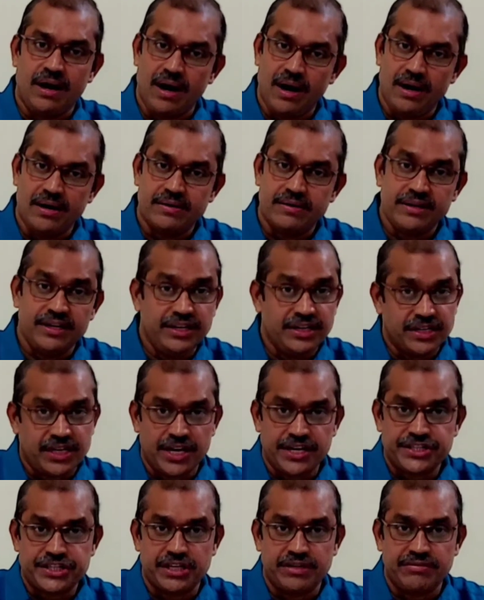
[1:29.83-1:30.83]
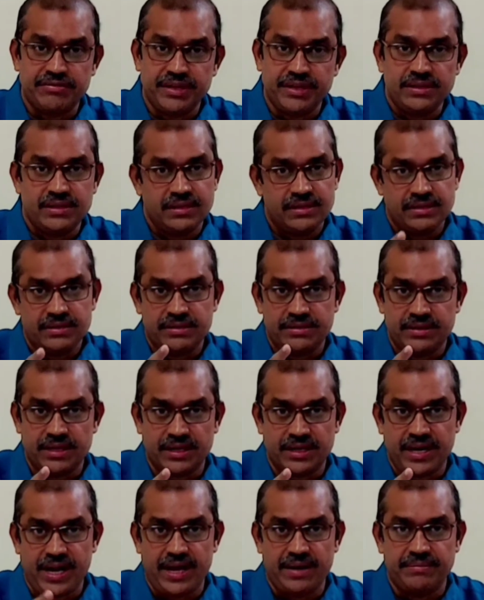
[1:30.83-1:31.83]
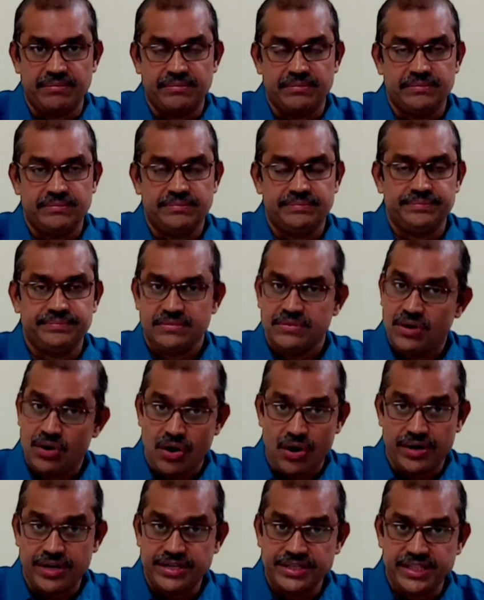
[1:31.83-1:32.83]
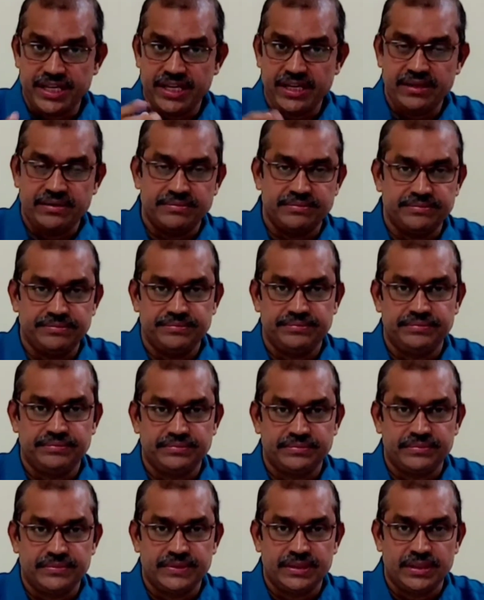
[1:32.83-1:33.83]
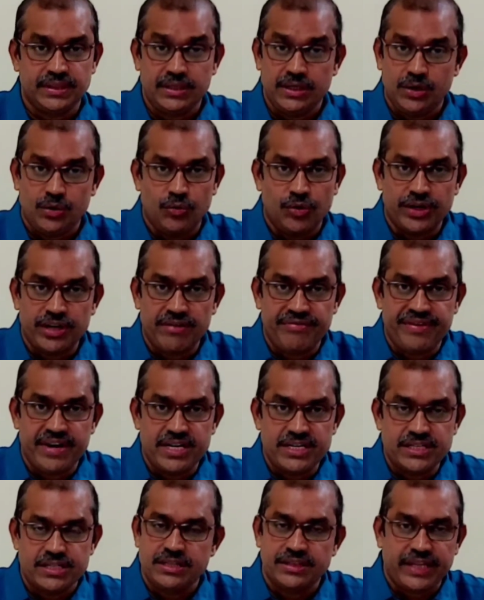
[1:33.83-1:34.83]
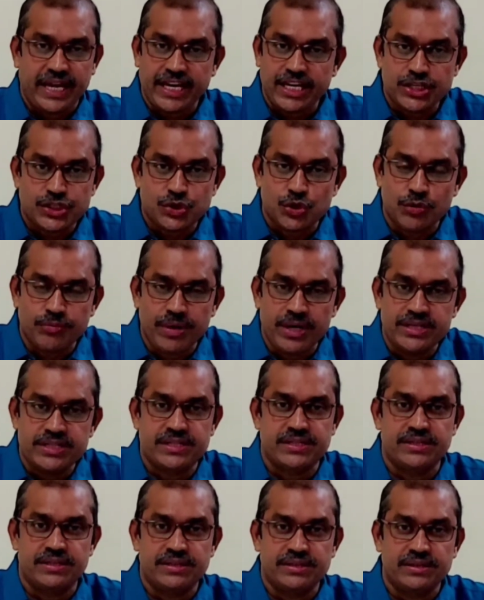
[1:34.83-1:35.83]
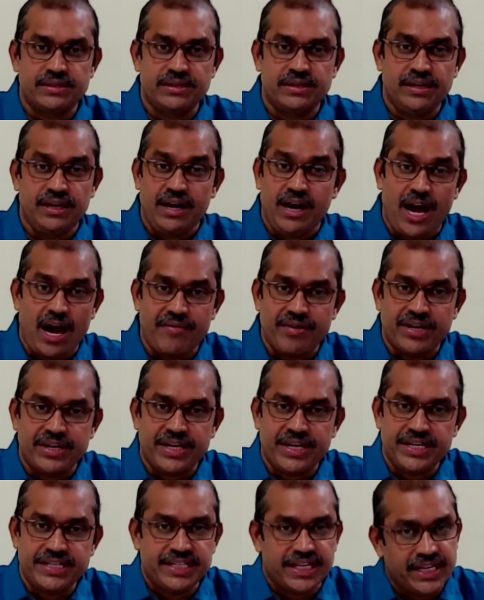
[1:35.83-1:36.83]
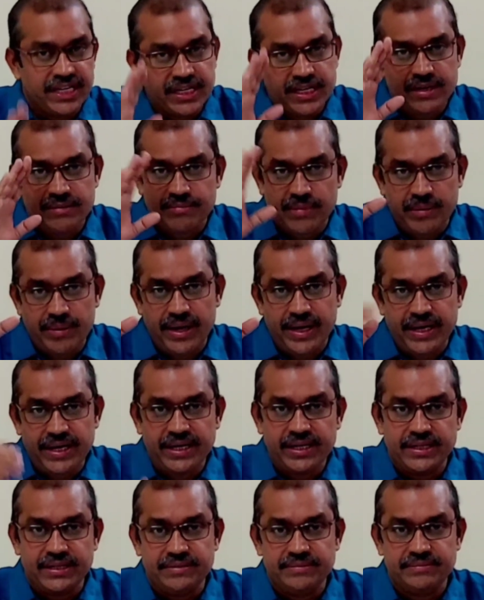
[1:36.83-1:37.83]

are in connection with the crime, aren't they? Okay friends, thank you so much. Have a great day. Bye bye.